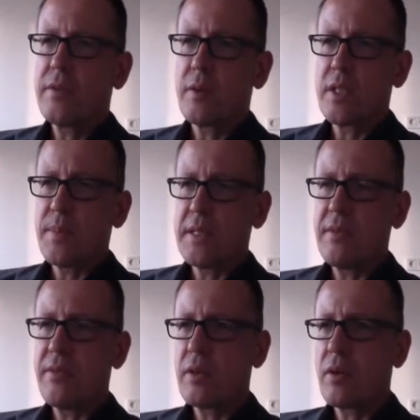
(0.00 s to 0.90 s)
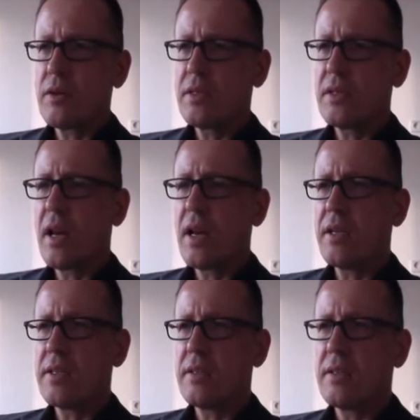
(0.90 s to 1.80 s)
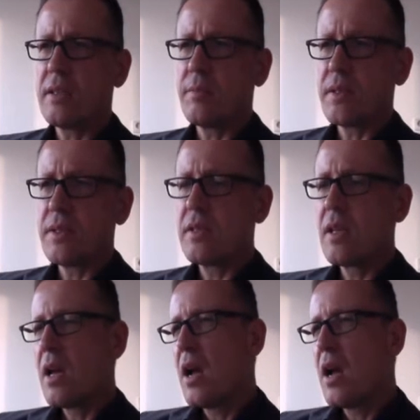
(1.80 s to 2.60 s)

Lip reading: so the specific costs in large systems